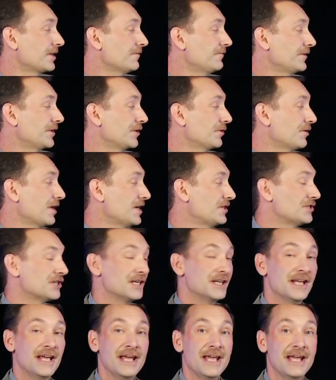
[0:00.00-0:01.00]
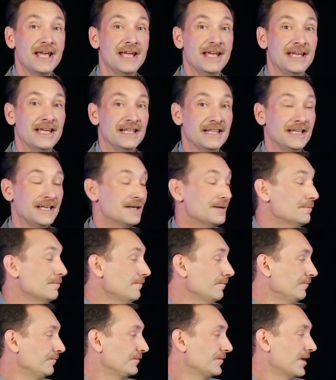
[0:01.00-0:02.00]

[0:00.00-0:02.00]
configuration helium,